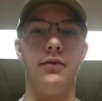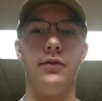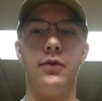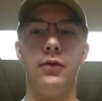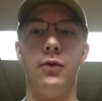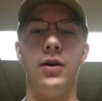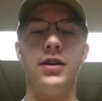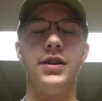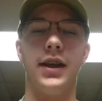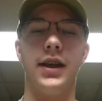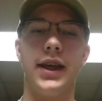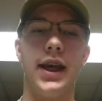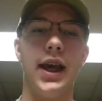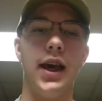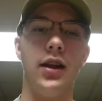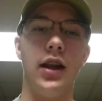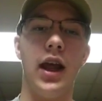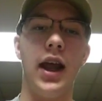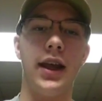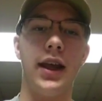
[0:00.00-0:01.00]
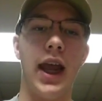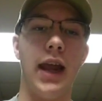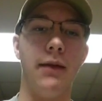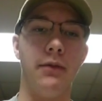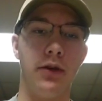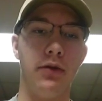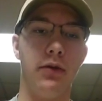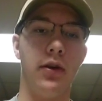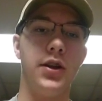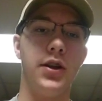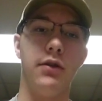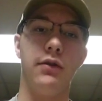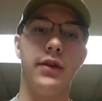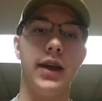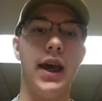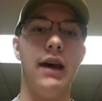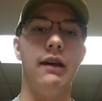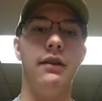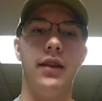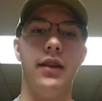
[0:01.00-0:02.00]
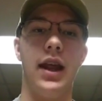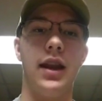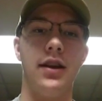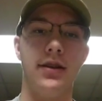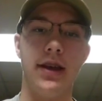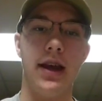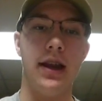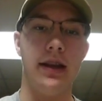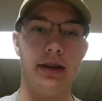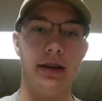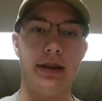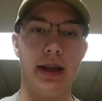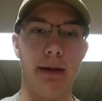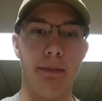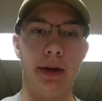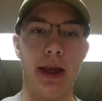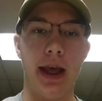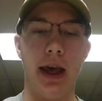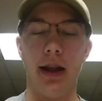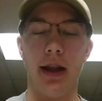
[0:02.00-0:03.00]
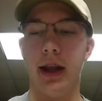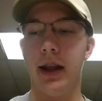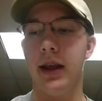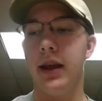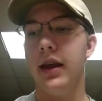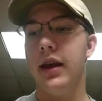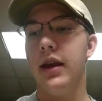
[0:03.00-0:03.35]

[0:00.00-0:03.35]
The ones I counted, I came to 22 counting, and I decided to stop counting.